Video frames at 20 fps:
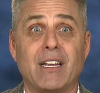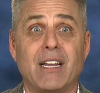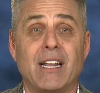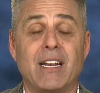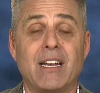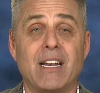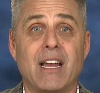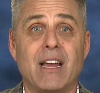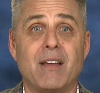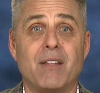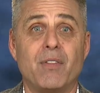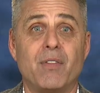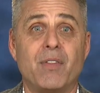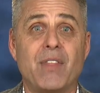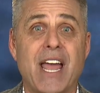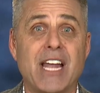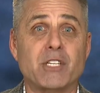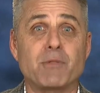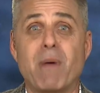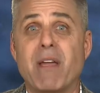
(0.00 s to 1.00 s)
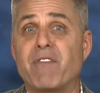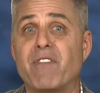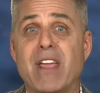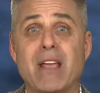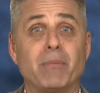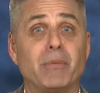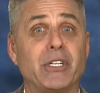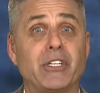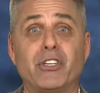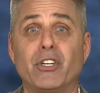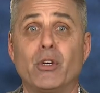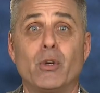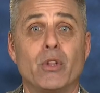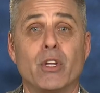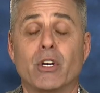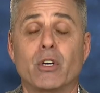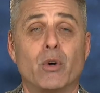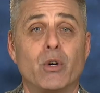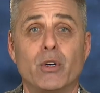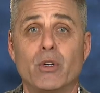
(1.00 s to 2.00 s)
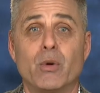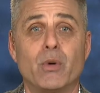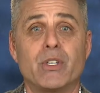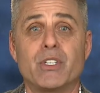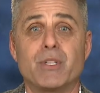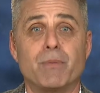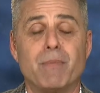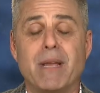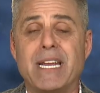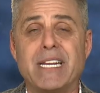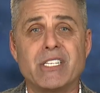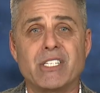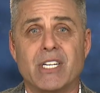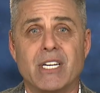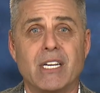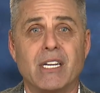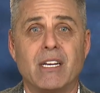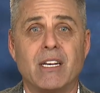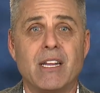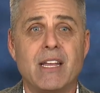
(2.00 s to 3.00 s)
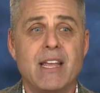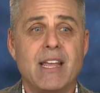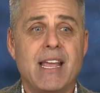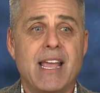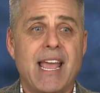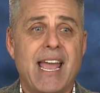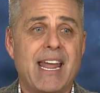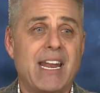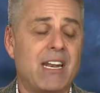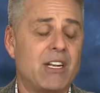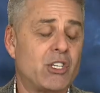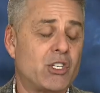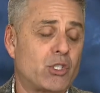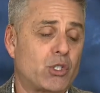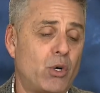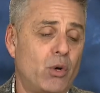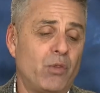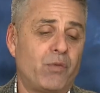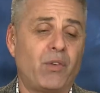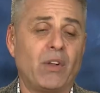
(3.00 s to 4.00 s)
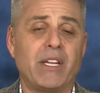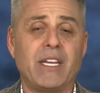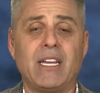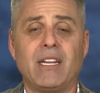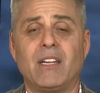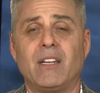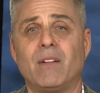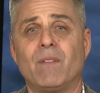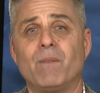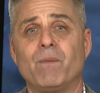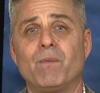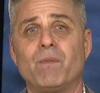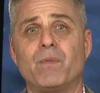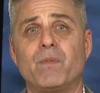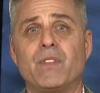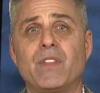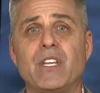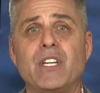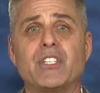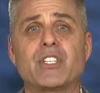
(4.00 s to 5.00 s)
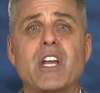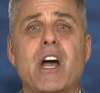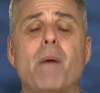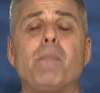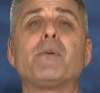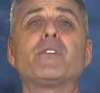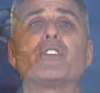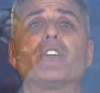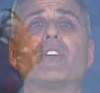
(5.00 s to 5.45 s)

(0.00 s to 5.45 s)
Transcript: and uh, that's my family too. The crew is uh-huh. amazing, uh-huh. and and truthfully, these couples